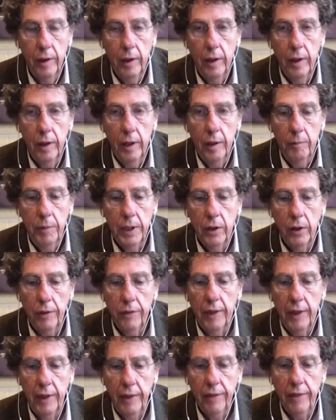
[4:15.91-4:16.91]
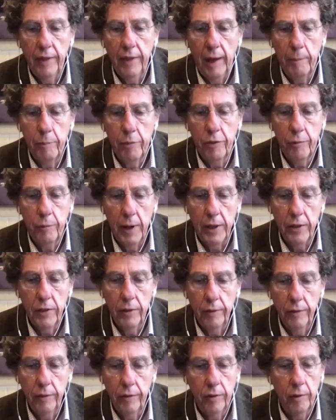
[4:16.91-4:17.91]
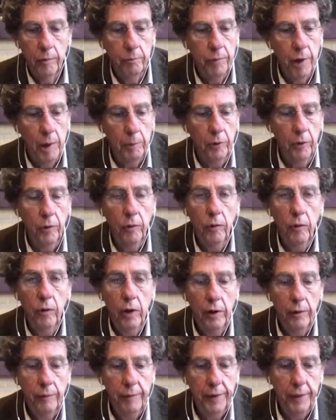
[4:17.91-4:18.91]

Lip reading: because his abstractions bubble with